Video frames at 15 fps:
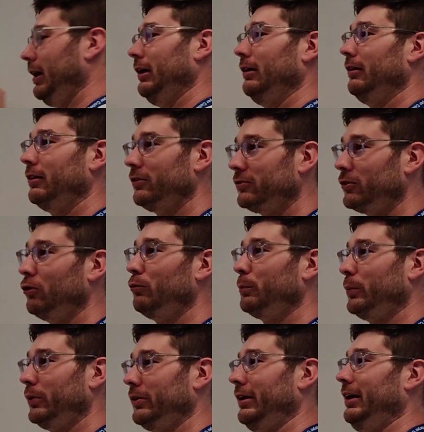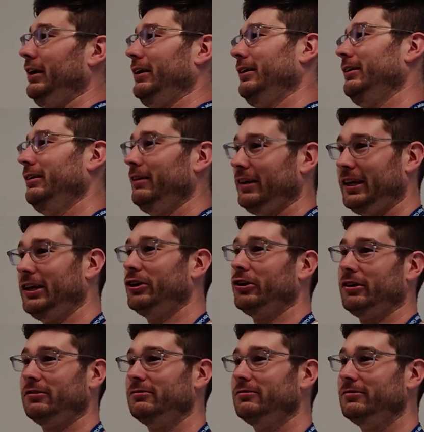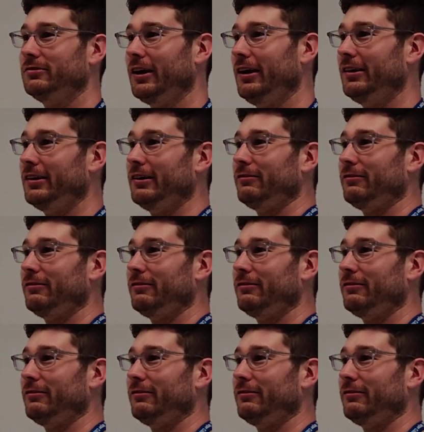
and the soap and the heater, right?